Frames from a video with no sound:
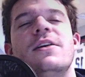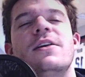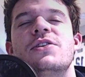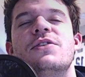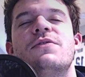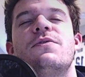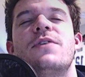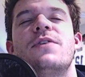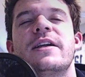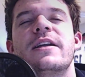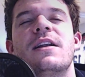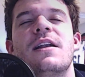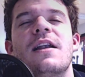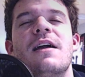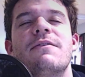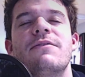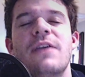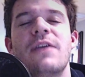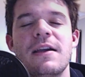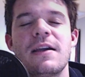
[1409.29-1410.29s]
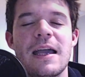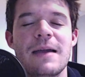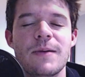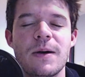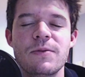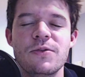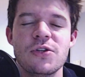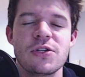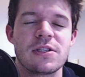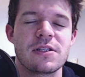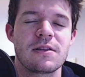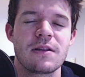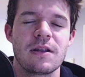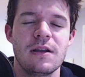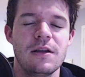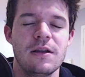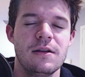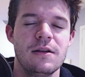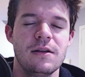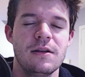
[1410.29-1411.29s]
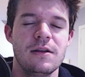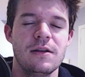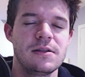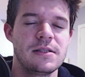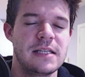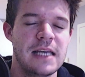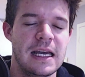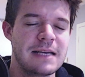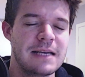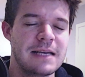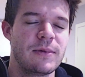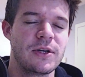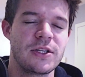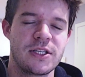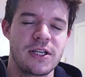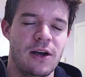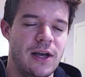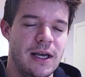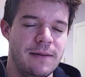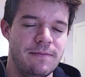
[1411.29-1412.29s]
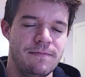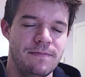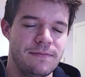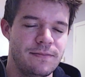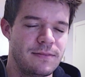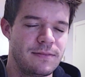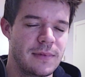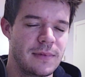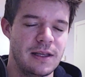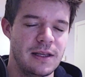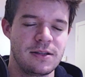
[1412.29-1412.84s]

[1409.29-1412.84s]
I just freaking love that game. I'm just taking my time.